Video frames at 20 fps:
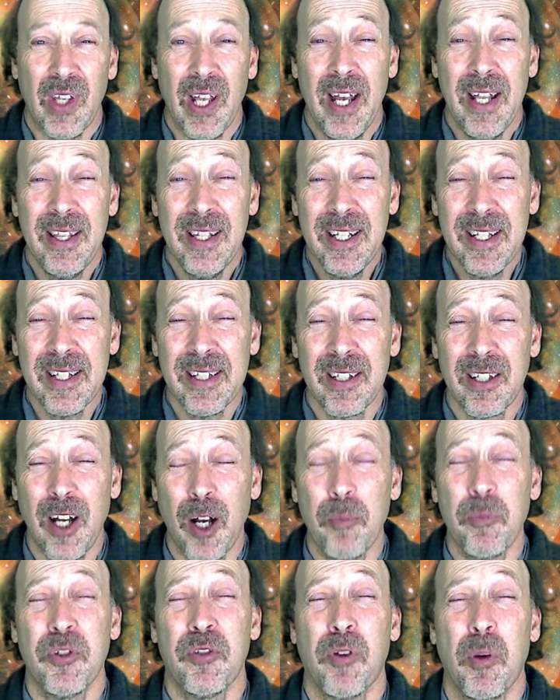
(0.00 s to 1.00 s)
And this
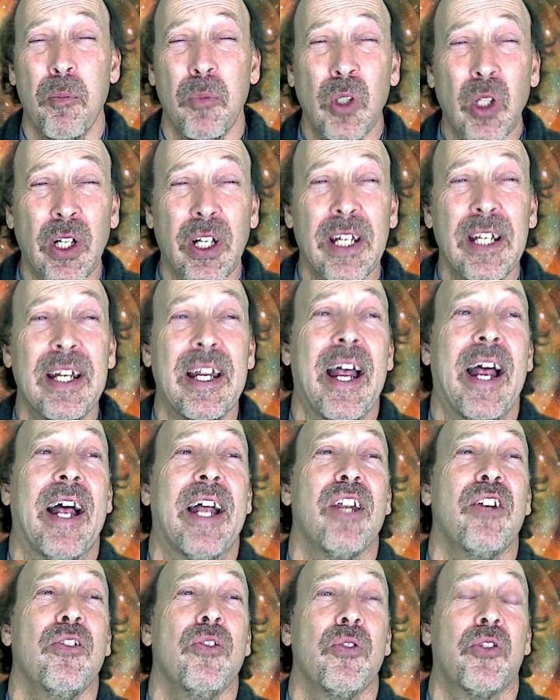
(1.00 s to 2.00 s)
comes from looking
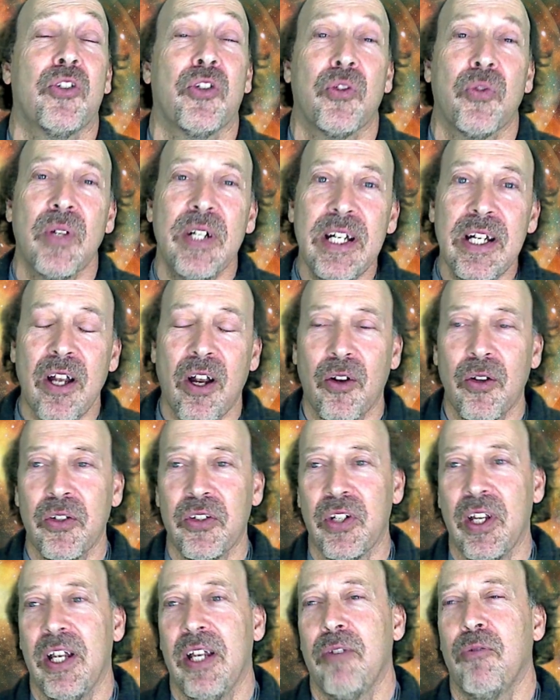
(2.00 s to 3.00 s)
at neutrinos.
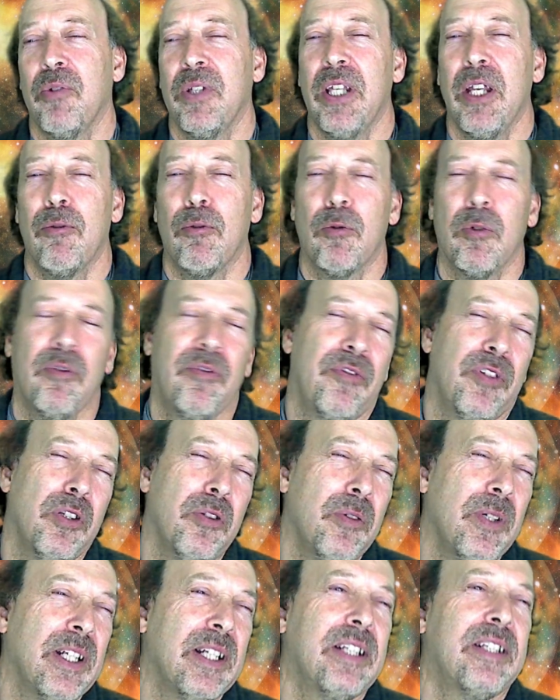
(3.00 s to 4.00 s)
And when they were
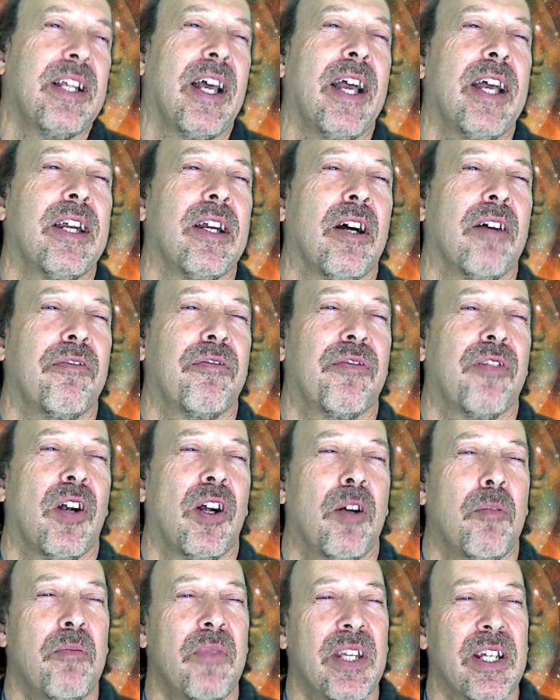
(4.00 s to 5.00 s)
reviewing data
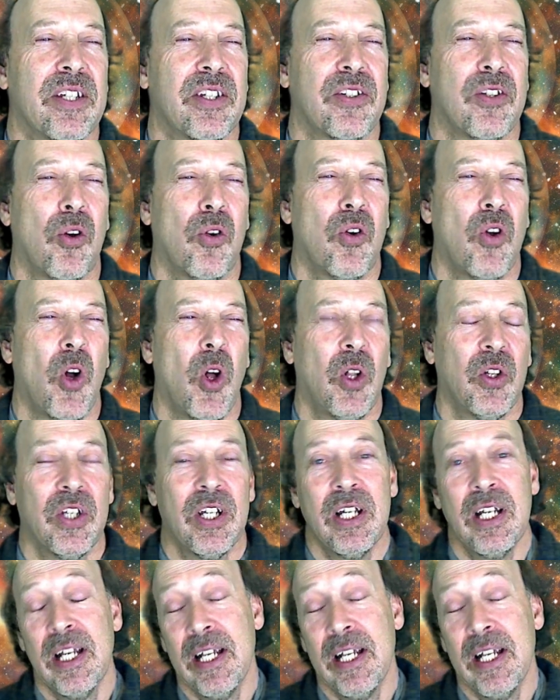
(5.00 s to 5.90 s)
from this so-called